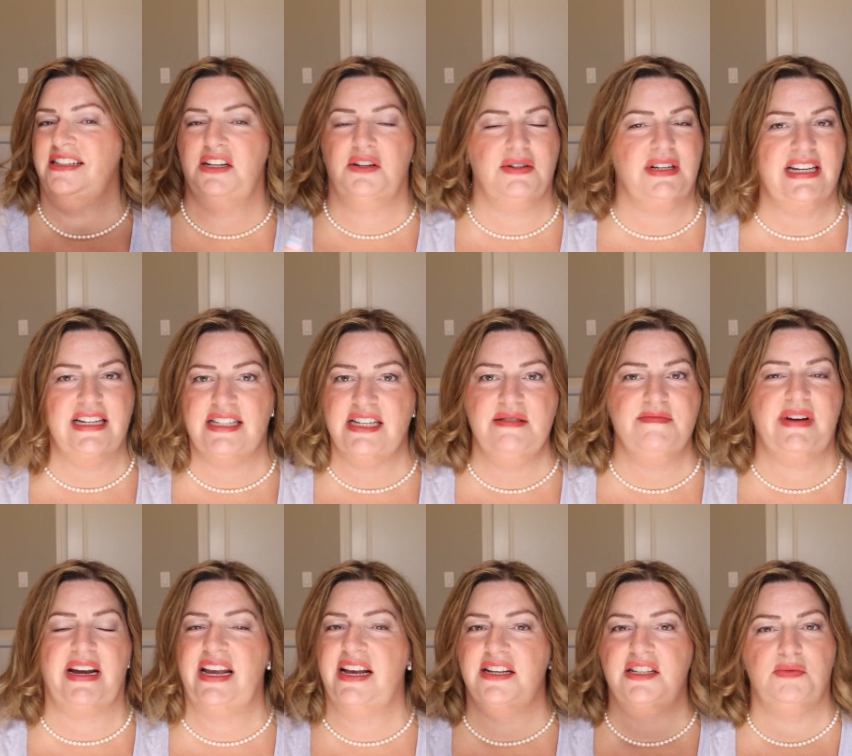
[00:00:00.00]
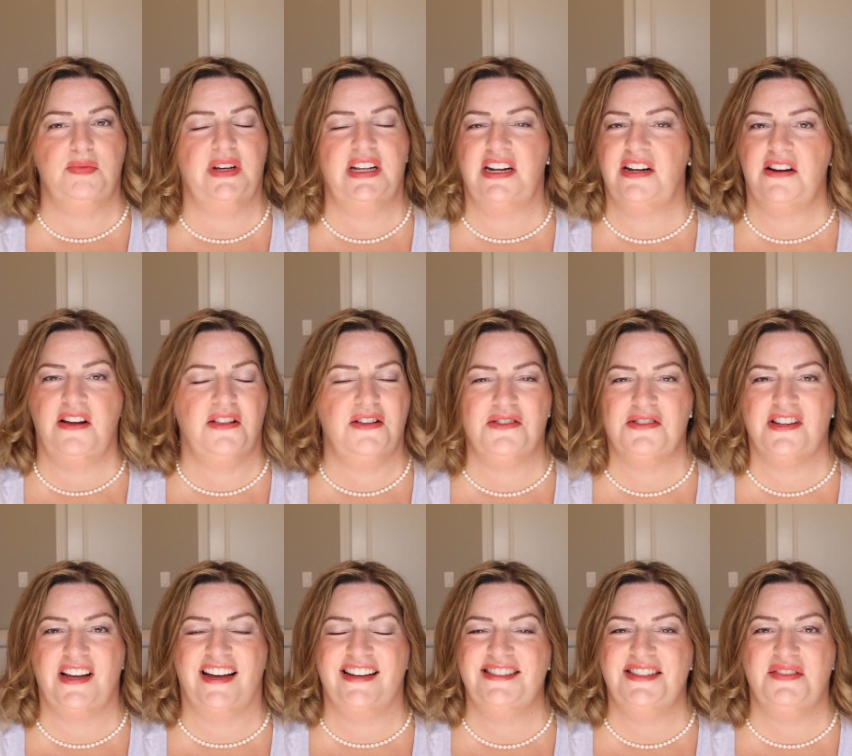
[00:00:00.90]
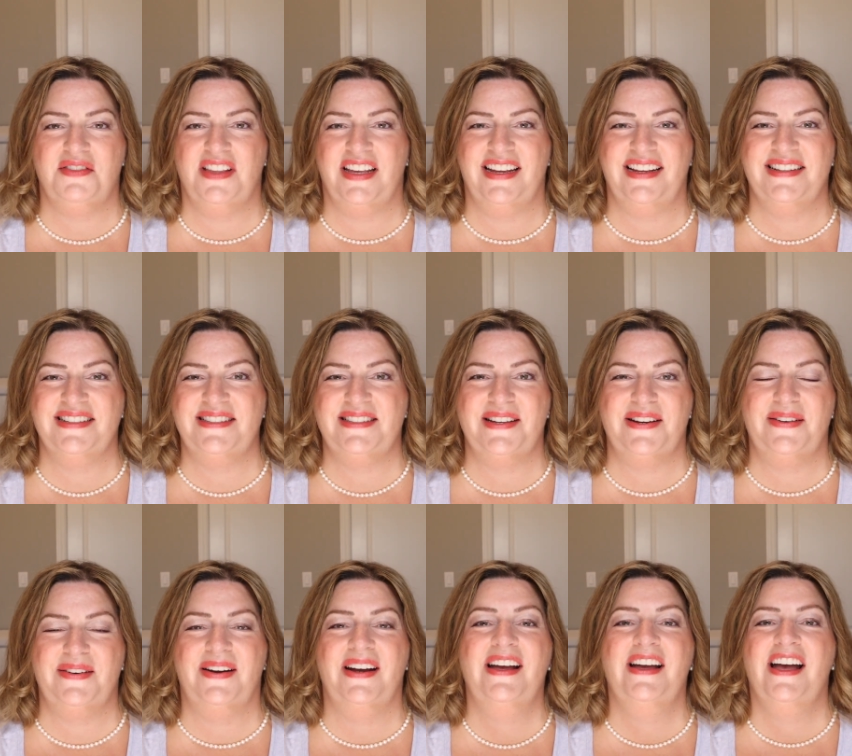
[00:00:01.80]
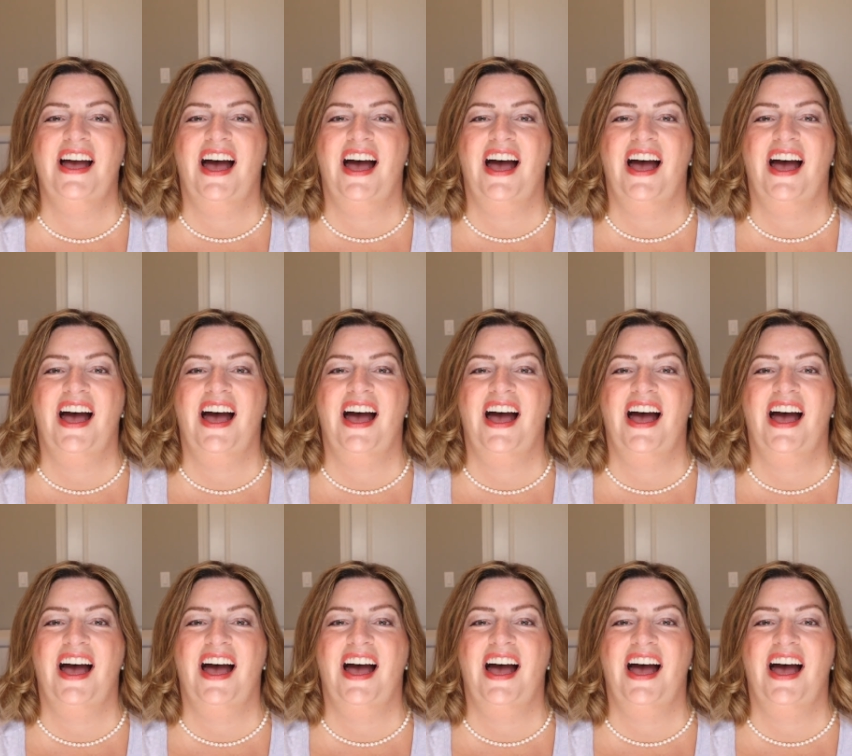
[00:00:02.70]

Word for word: you know, kissing my husband and all those kinds of things. So